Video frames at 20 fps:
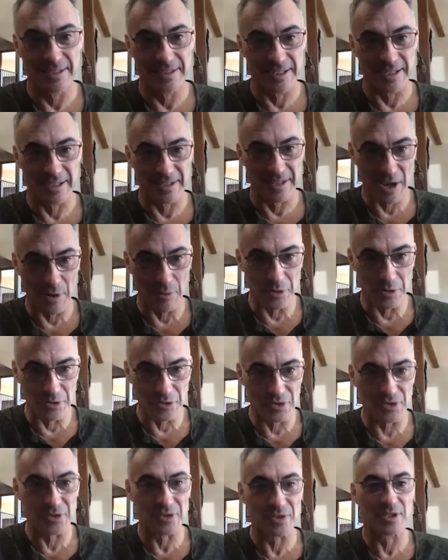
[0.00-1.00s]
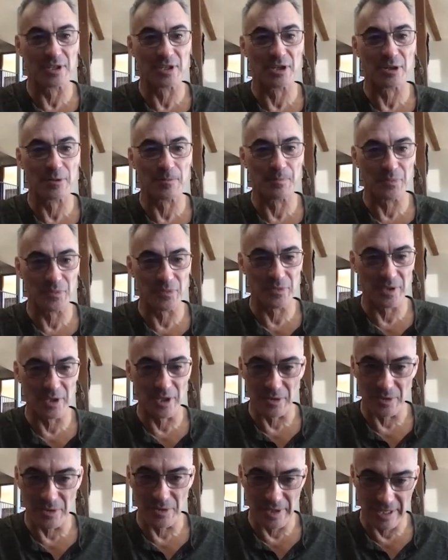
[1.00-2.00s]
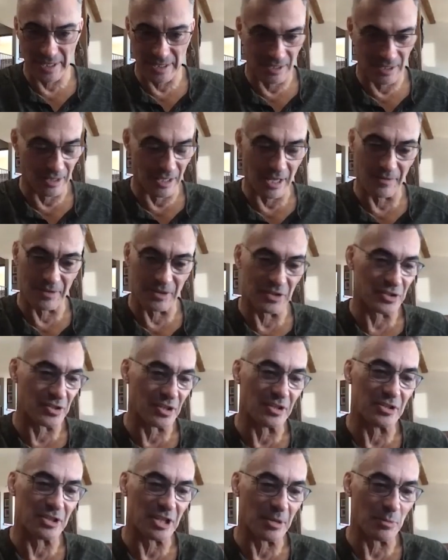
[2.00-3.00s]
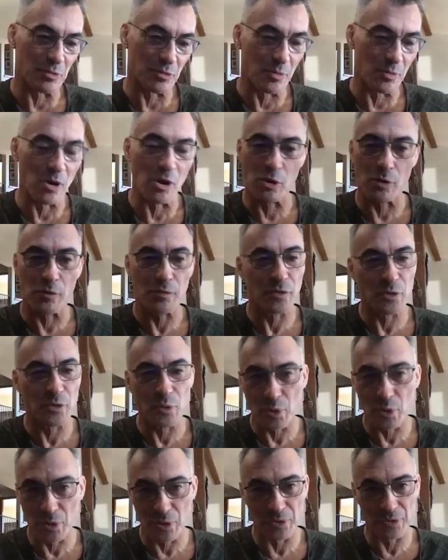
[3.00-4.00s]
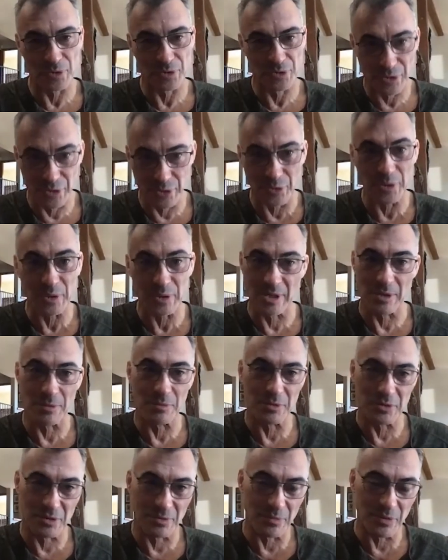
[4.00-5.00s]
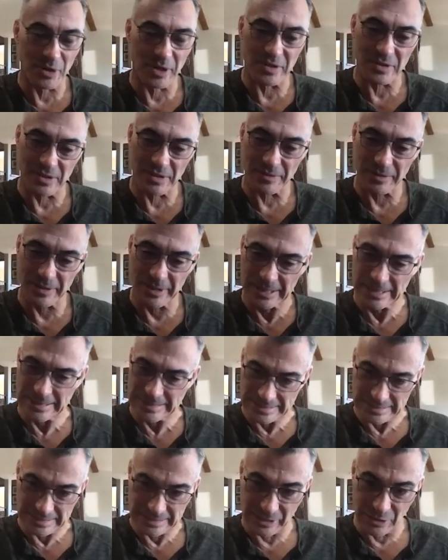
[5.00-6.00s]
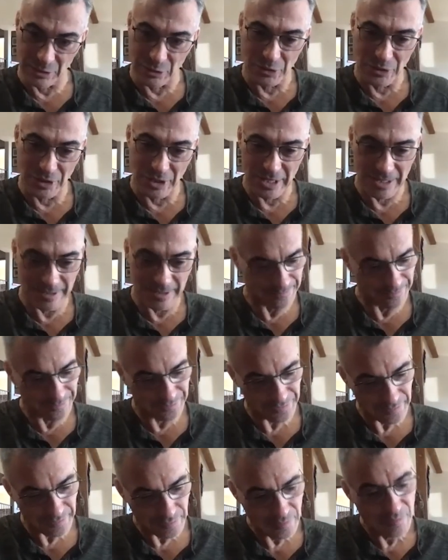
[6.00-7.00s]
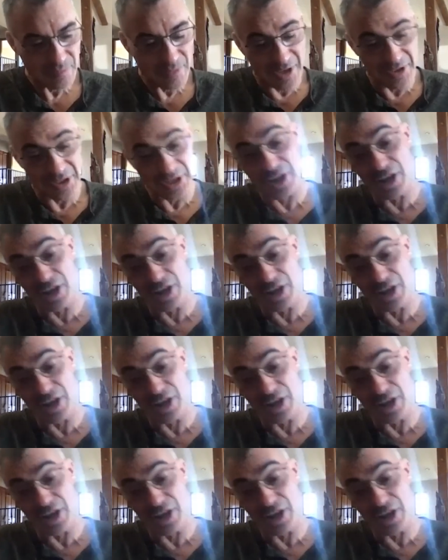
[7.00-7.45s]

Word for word: And that was, you know, you know, 11 stunt teams from all over the world doing that was impressive. The other thing on the